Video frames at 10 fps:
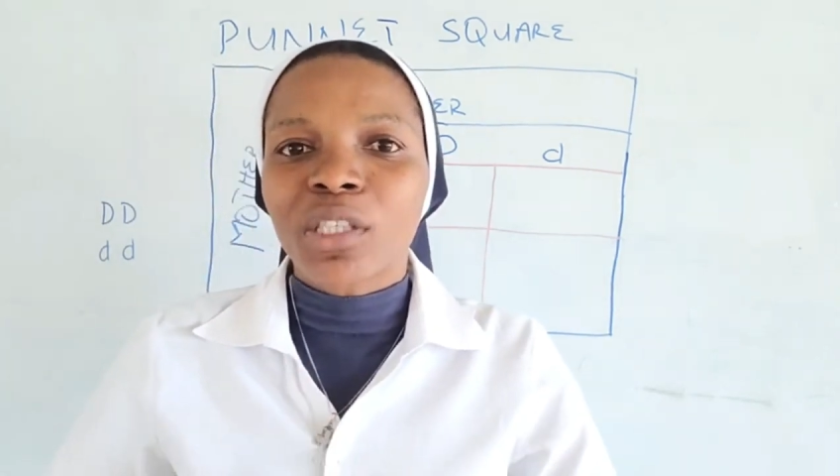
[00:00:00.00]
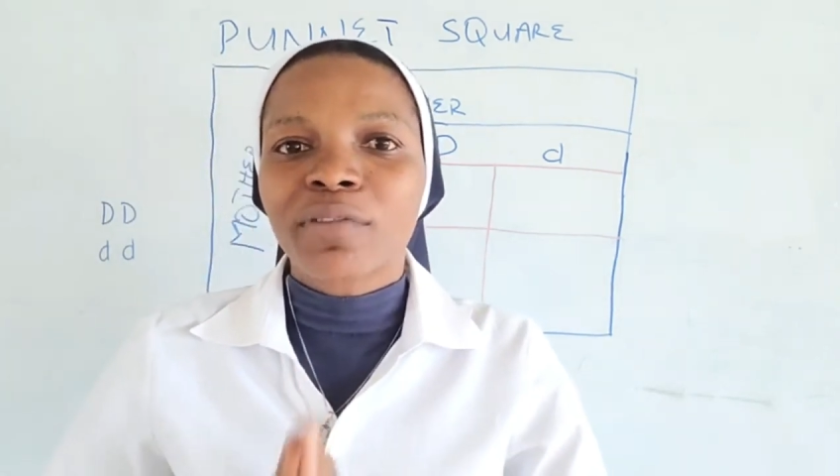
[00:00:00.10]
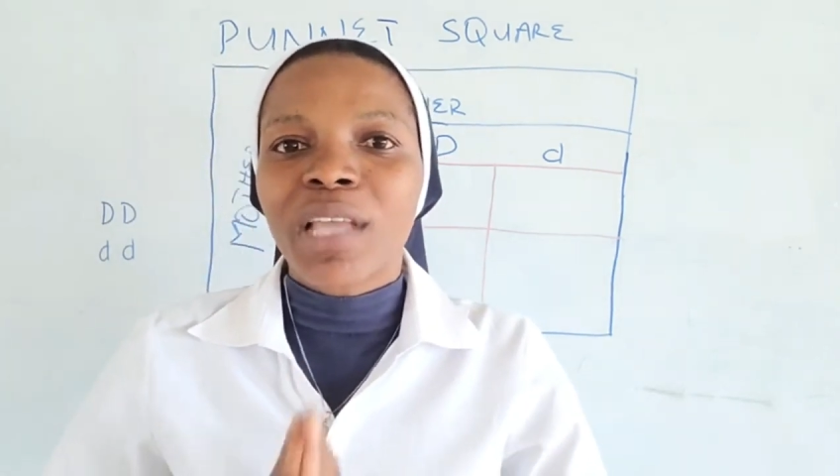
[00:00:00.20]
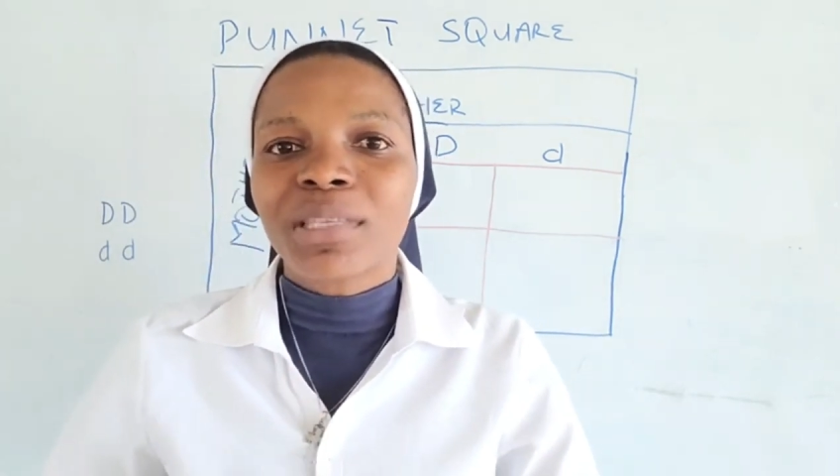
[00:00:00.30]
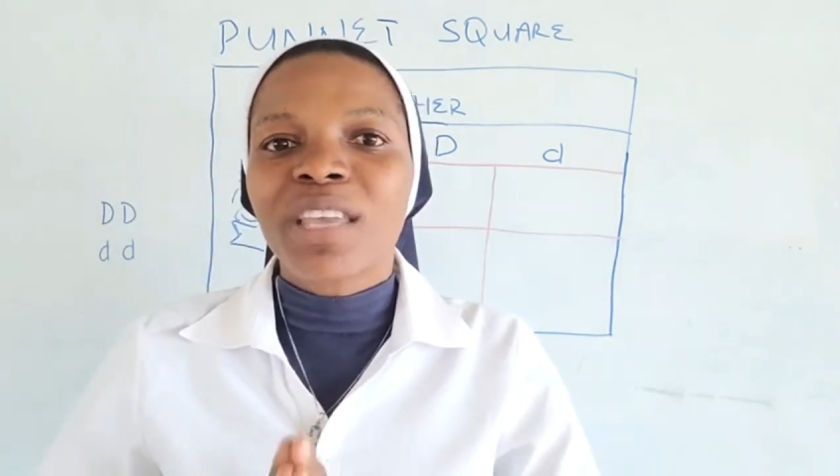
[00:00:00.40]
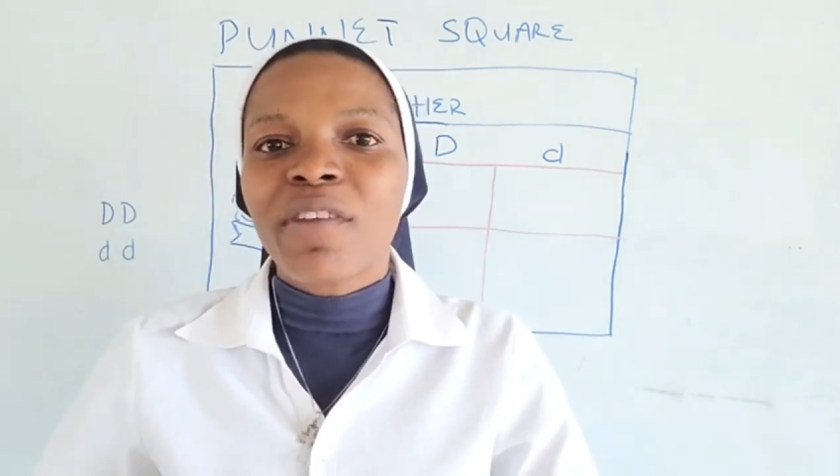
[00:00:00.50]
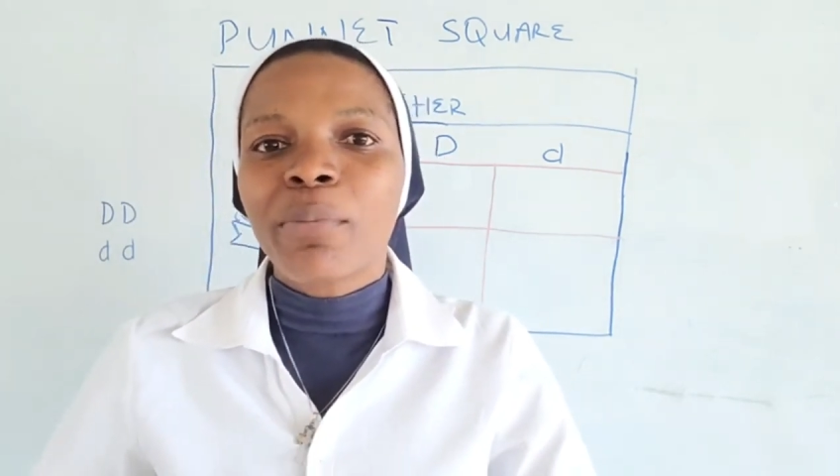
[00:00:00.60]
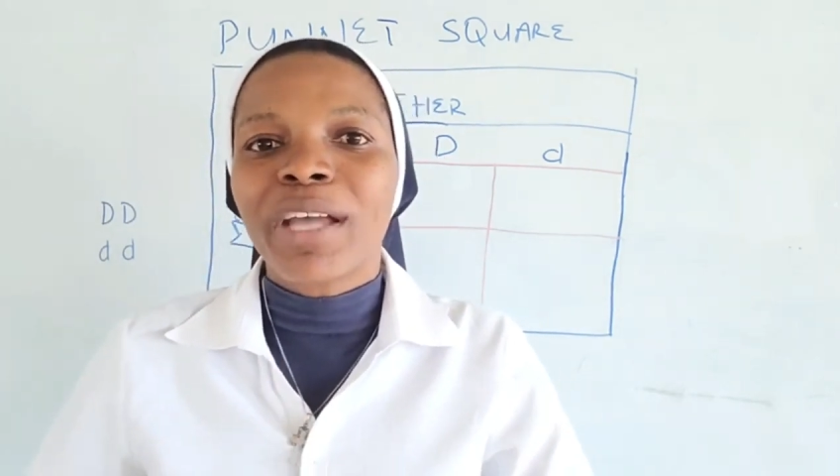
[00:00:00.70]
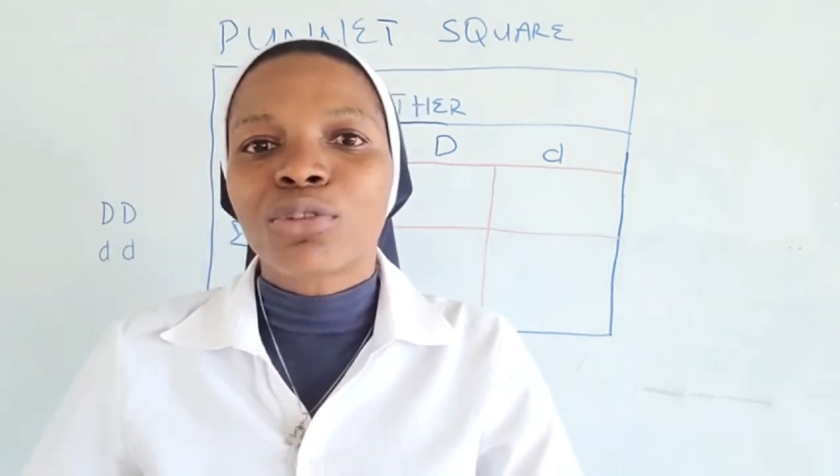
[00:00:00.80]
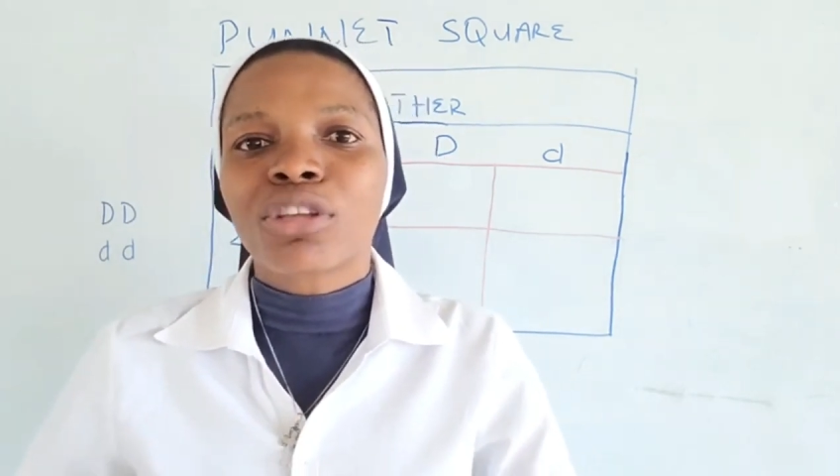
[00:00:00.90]
of them giving
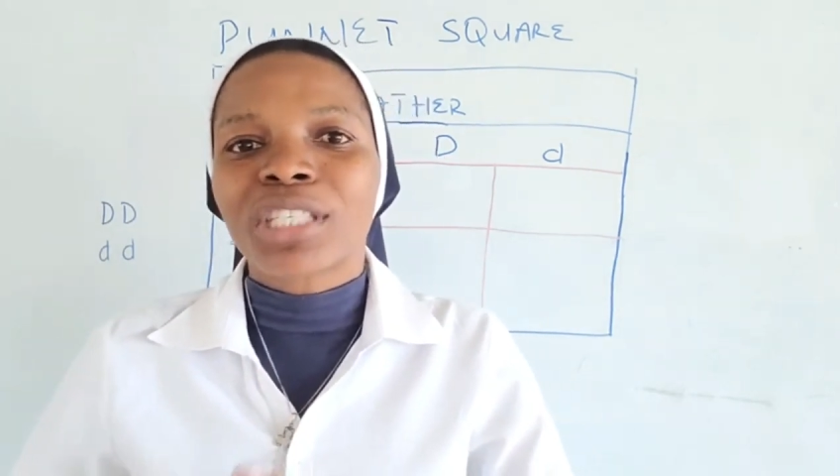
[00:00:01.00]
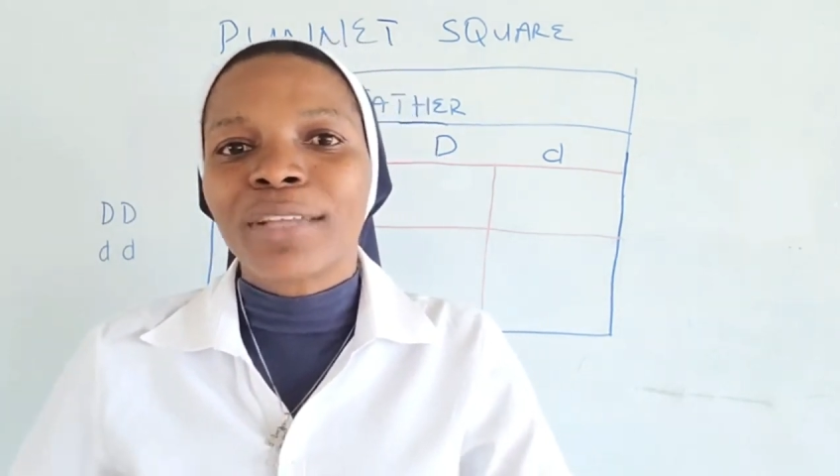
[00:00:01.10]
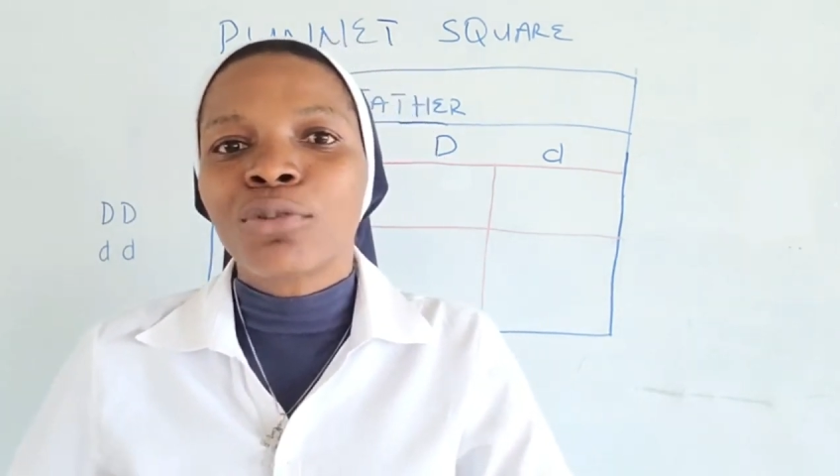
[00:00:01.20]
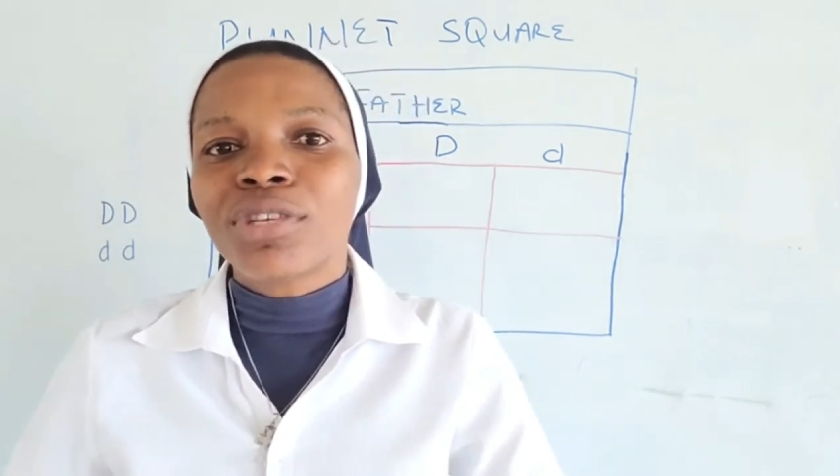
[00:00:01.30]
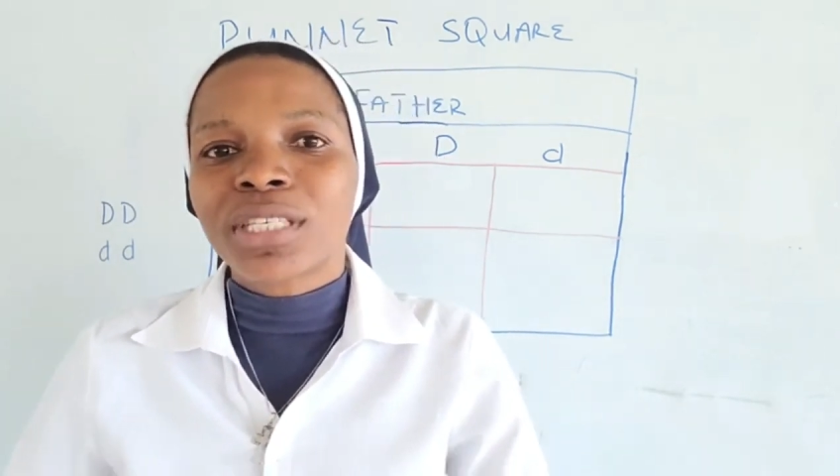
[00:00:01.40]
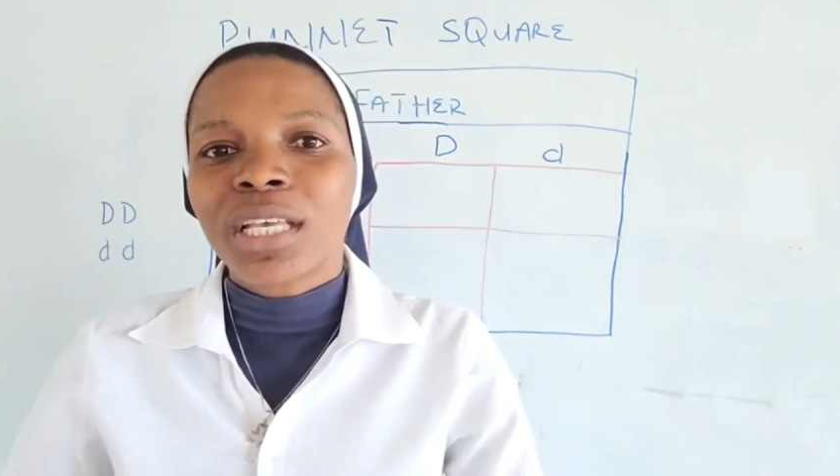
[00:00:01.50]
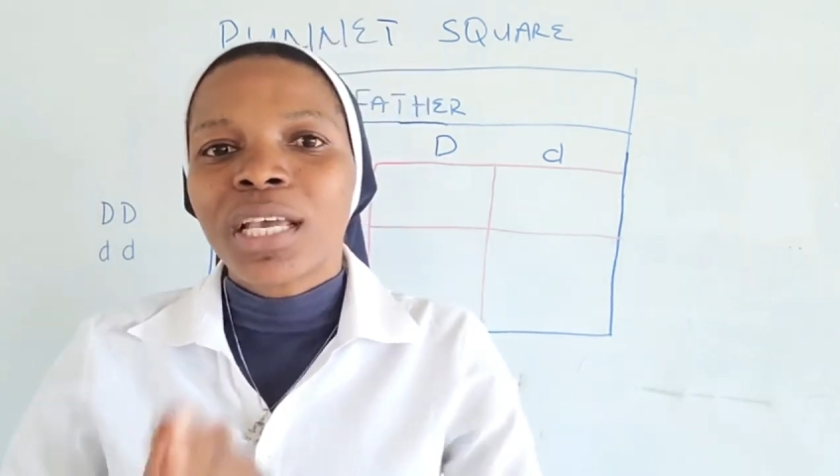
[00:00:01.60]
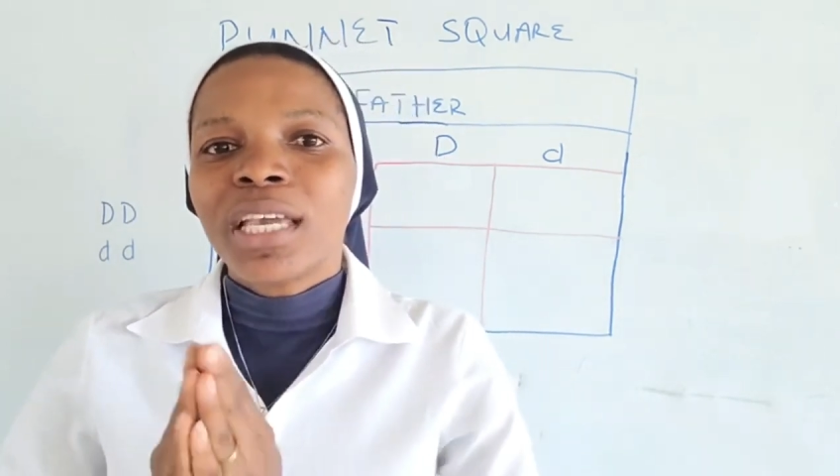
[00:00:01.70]
birth to a child who is